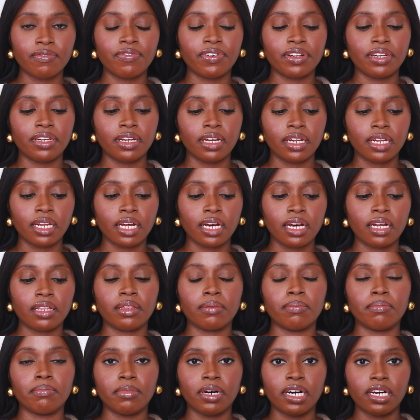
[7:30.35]
vanilla,
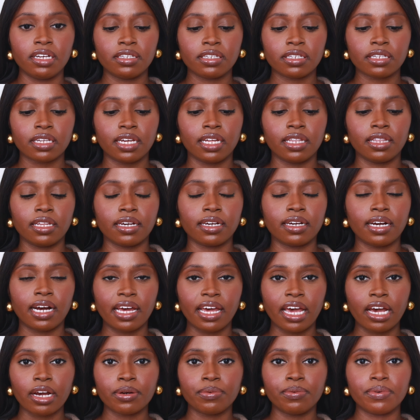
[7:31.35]
the musk, and the
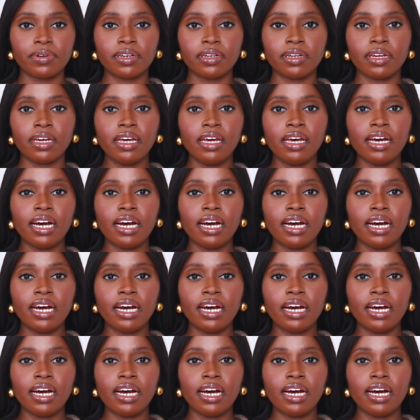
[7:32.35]
Gayak wood.